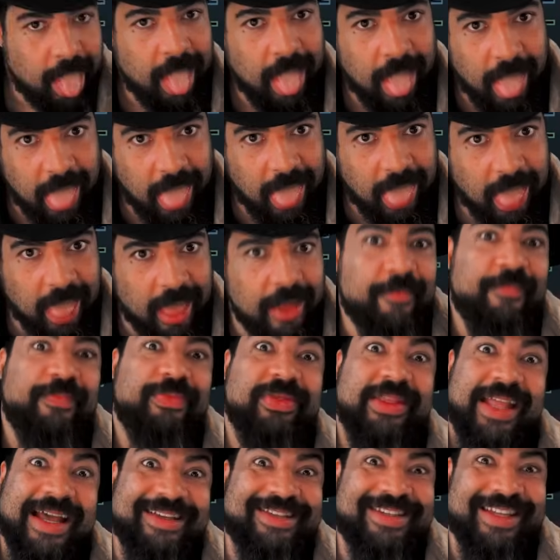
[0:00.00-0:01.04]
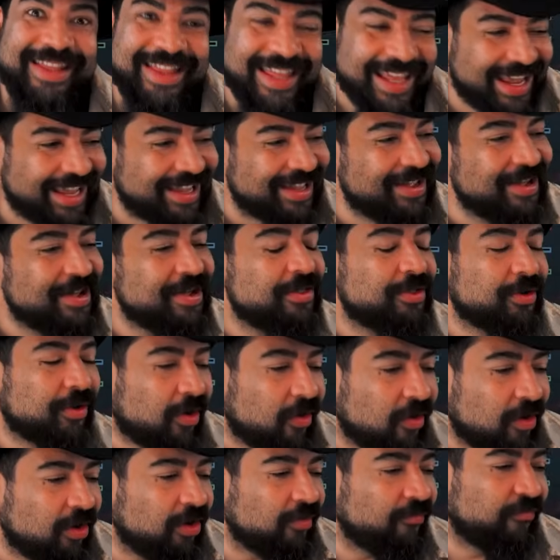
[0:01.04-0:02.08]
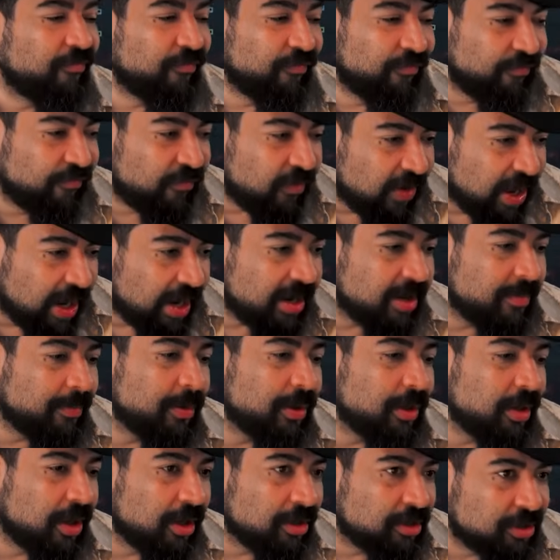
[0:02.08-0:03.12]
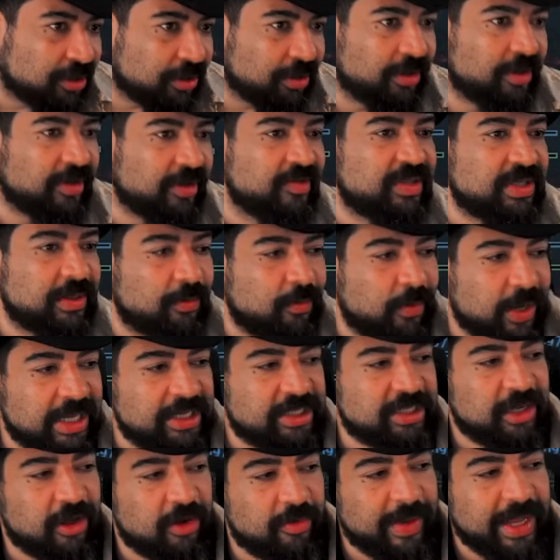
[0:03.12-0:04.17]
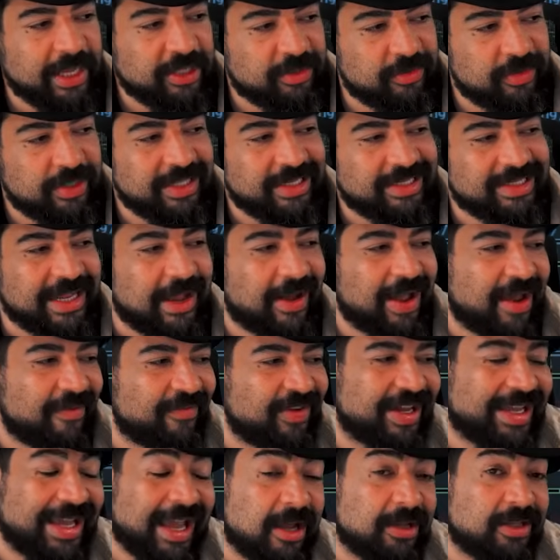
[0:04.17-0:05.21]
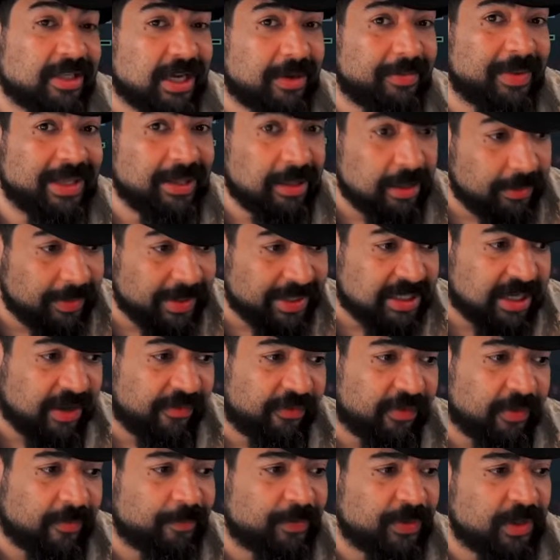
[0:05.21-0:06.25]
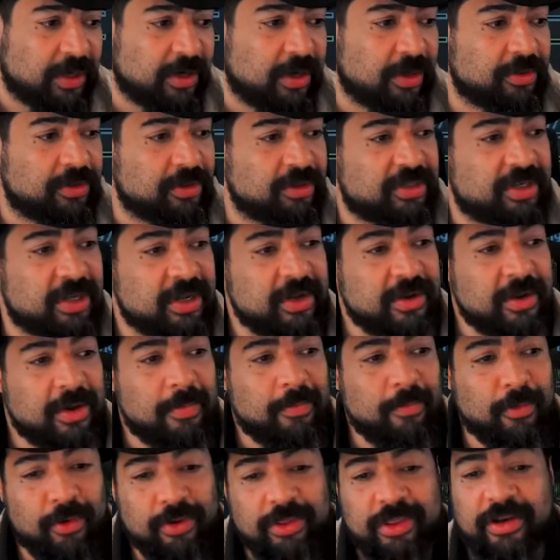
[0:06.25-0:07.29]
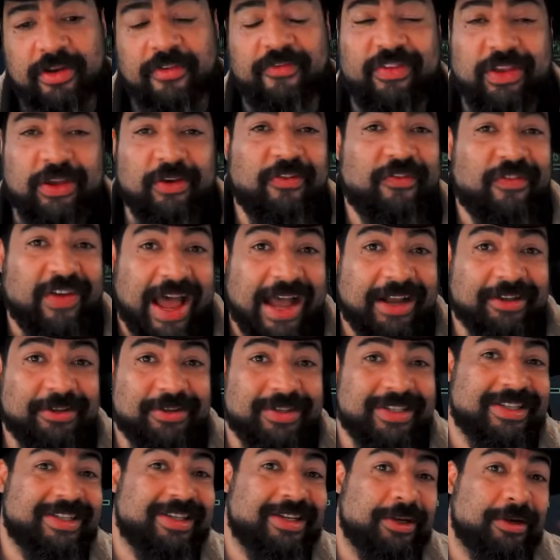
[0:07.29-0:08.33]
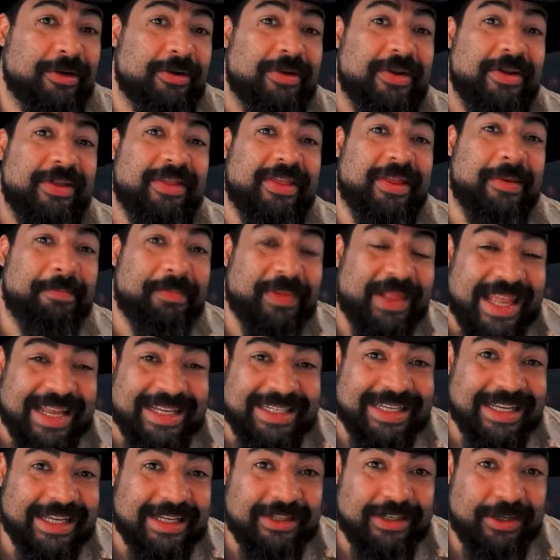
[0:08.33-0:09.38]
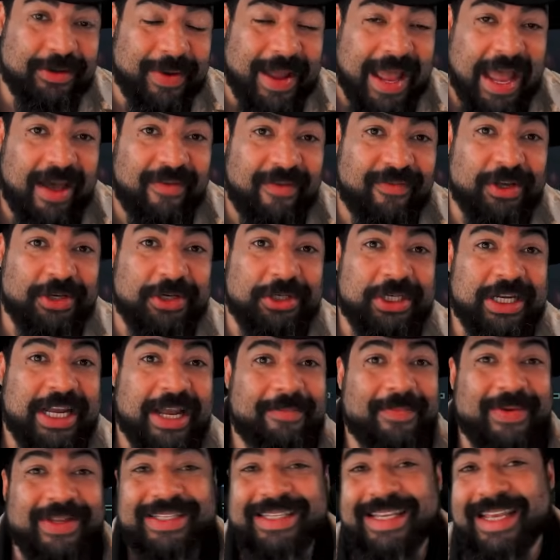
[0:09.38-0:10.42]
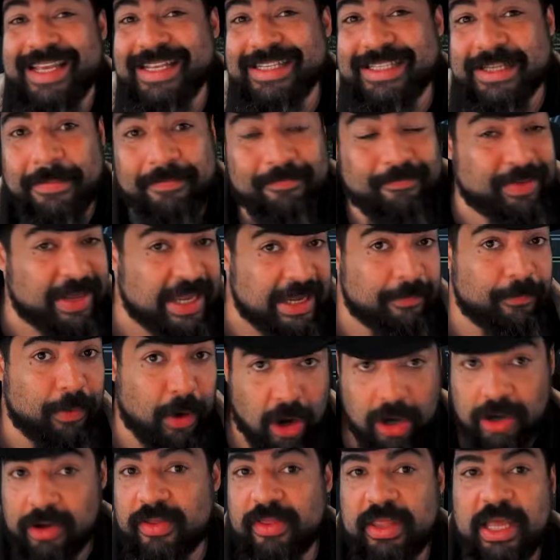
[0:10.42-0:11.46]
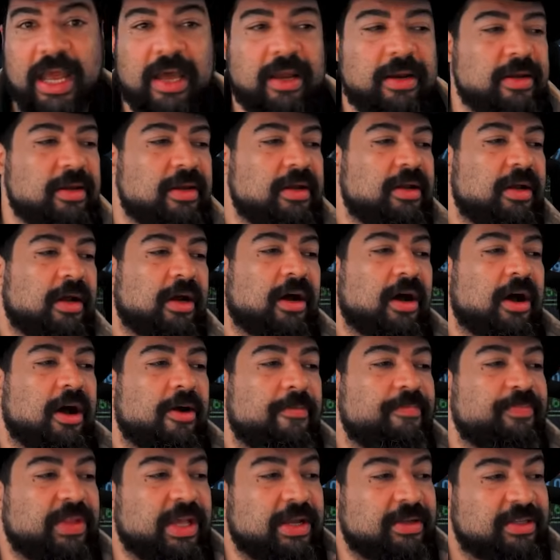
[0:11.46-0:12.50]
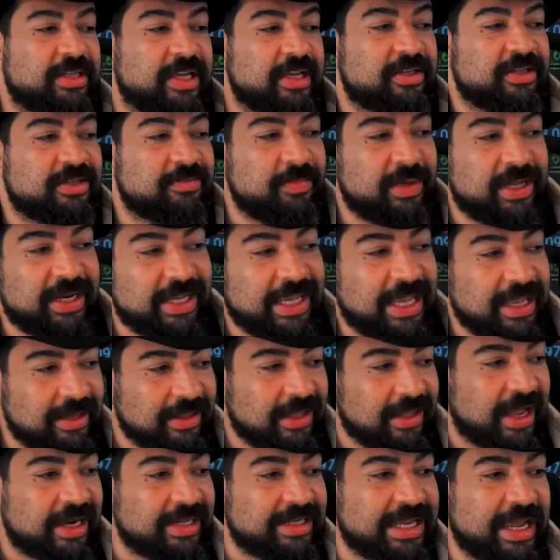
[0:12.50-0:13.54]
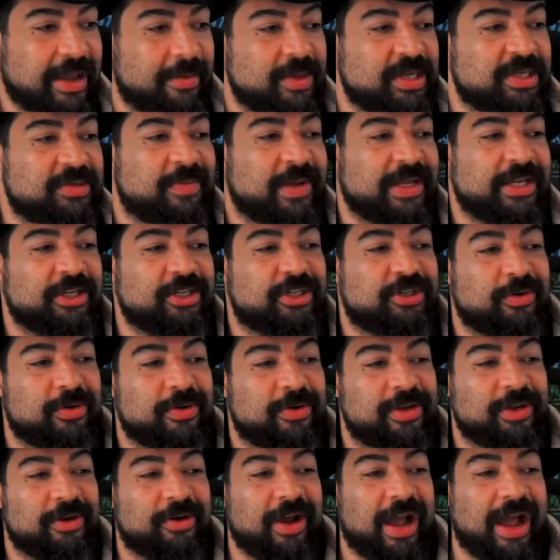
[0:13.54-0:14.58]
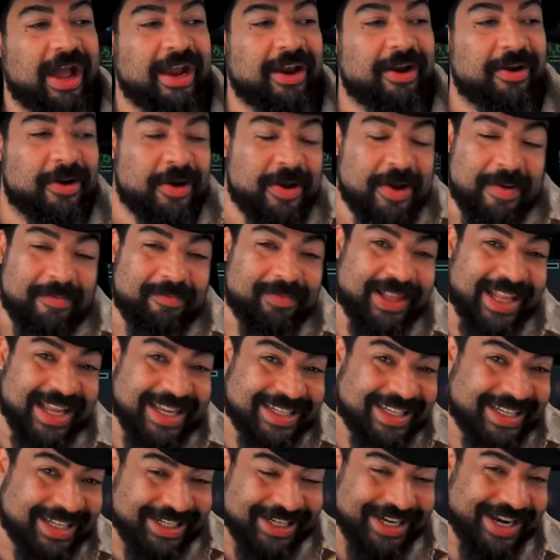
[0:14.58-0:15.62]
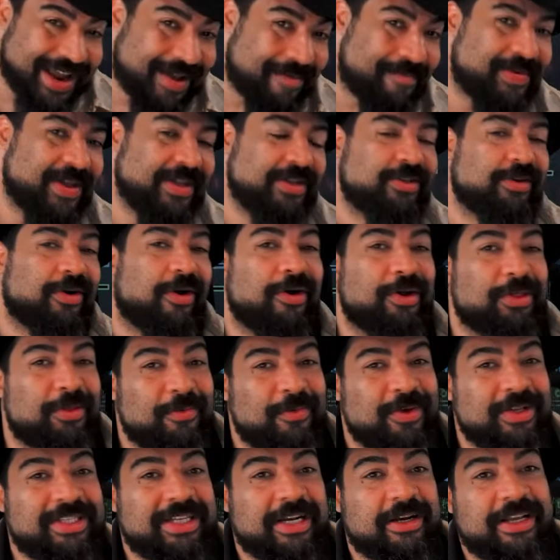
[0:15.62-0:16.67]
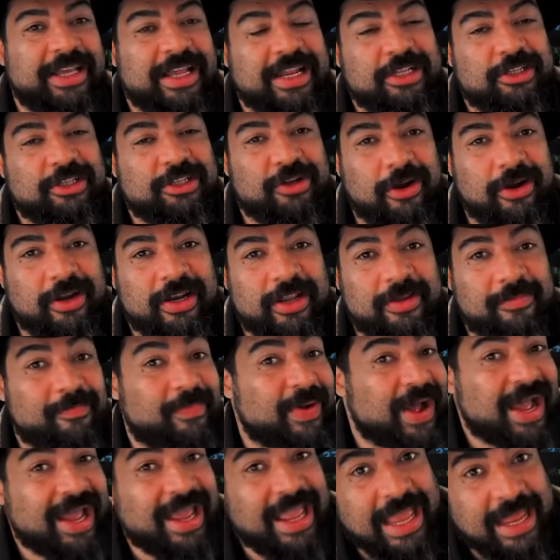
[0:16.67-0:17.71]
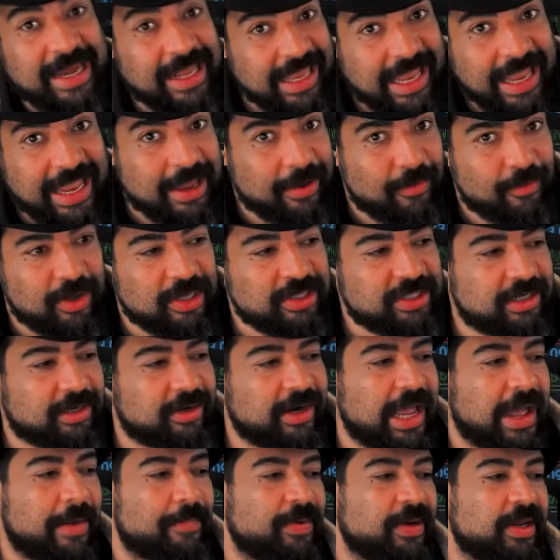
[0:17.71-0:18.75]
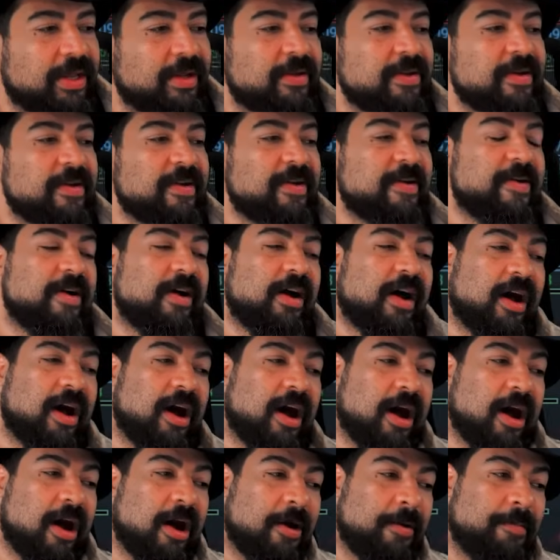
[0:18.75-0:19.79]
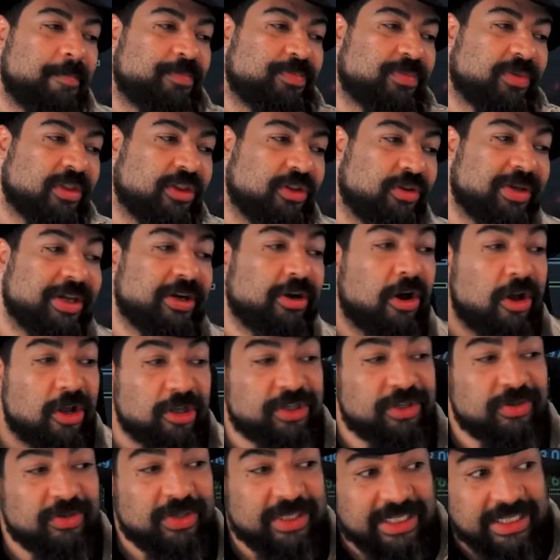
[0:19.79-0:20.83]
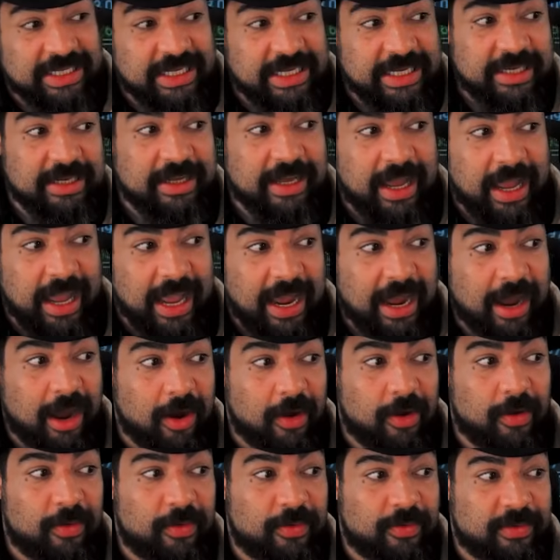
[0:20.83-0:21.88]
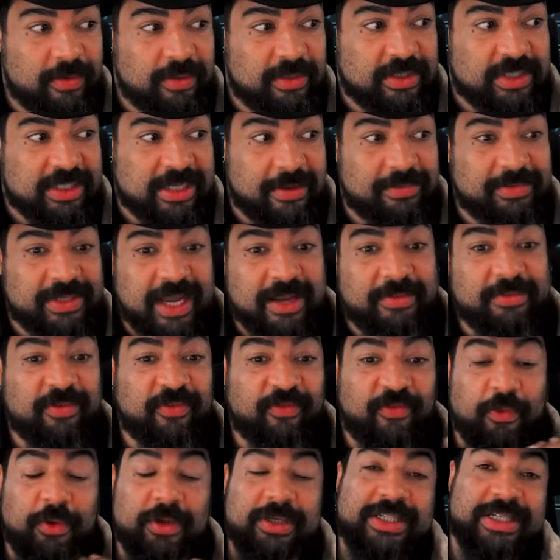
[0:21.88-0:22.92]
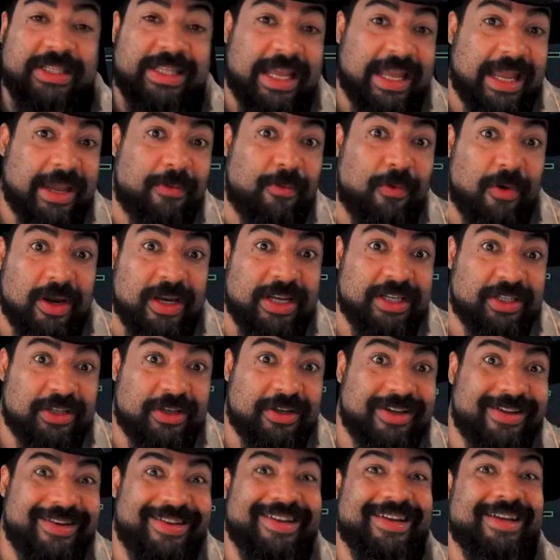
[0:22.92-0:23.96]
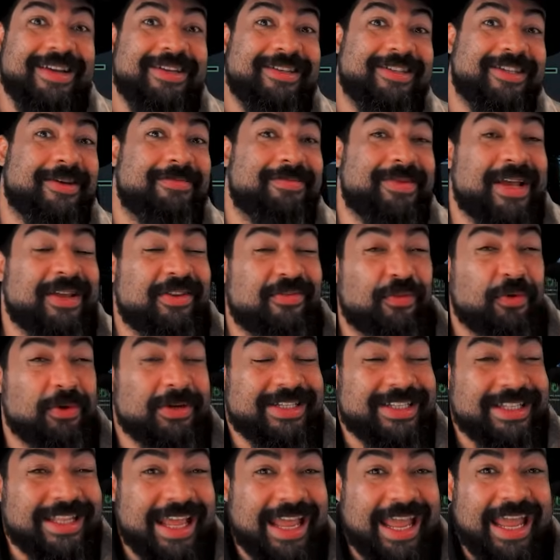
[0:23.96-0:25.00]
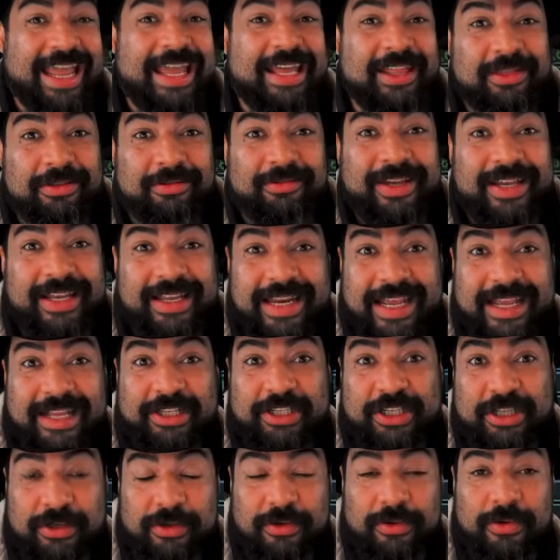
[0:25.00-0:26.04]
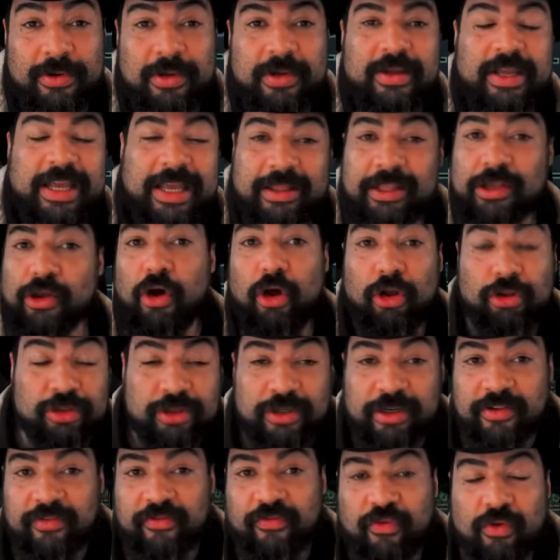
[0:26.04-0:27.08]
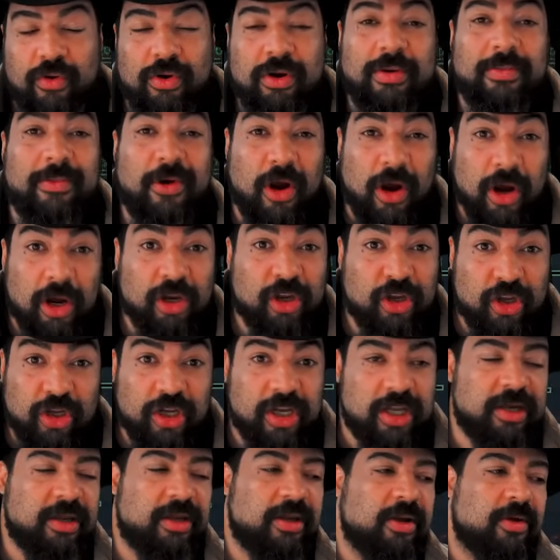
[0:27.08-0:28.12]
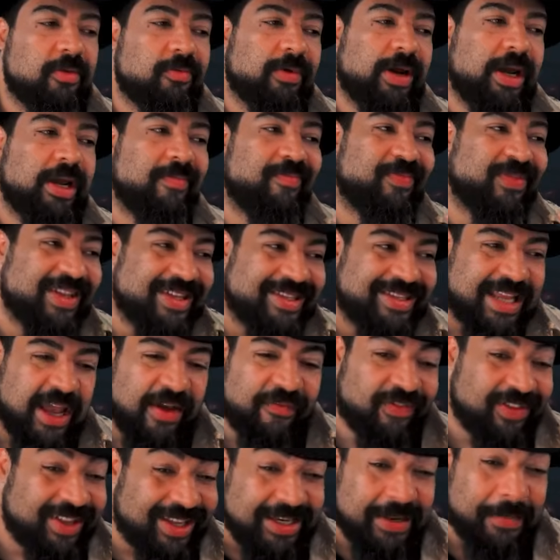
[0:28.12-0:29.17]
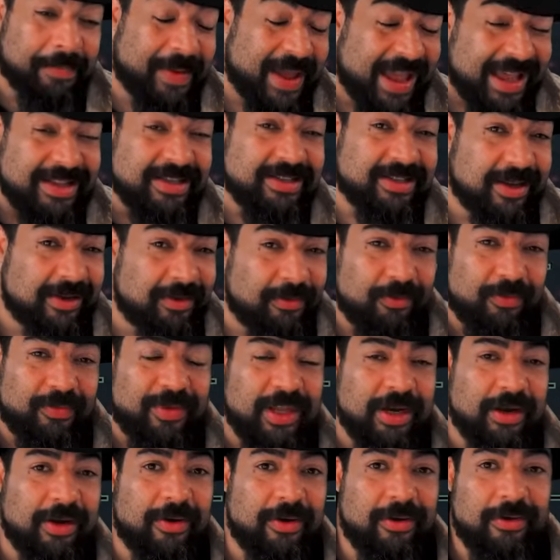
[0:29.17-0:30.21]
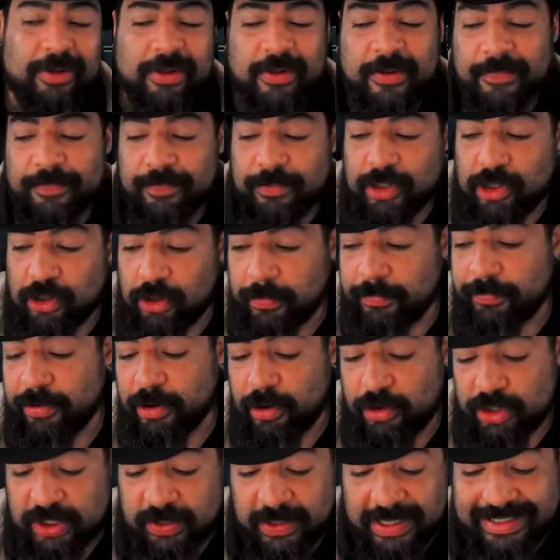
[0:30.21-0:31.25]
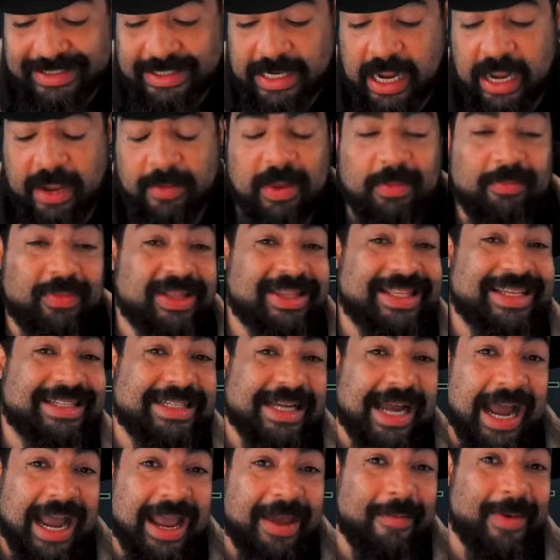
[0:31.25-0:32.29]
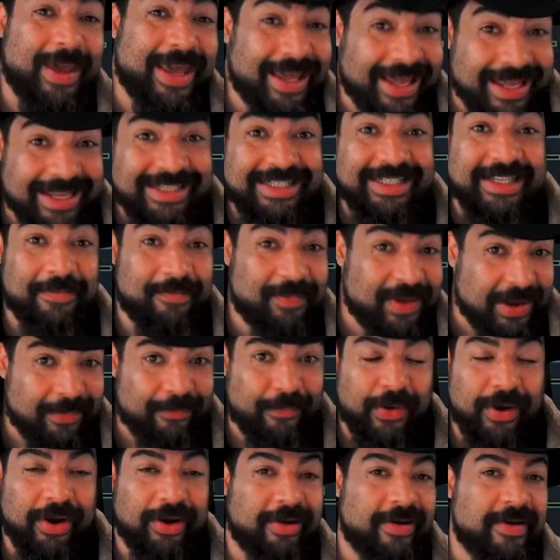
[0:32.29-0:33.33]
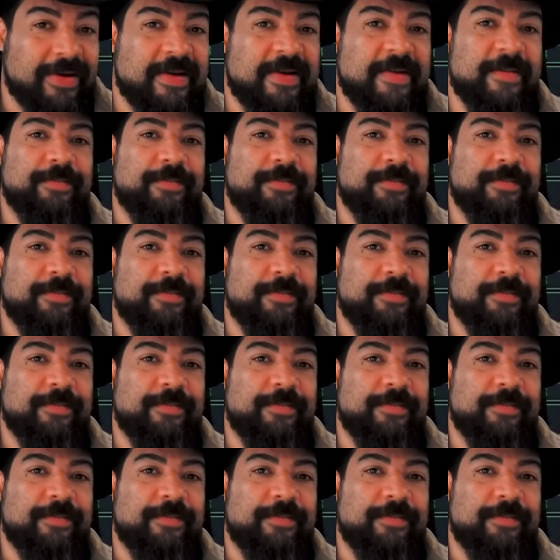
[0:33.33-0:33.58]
uh, that's the thing there are viable alternatives and ways to go about doing this. Now, every account's going to be a little bit different. You know, there's more than a few factors in here. The blessings you have on your champions is a big part of that. Um, that does mitigate a lot of damage, making sure your higher blessing champions are the ones that are getting targeted by any A1s that are happening. Um, you can also see how sometimes forcing the A1 is good, sometimes forcing the A3 and A2 in the alternate form are good, right? It definitely depends on, you know, your approach and timing. But the timing is the big part.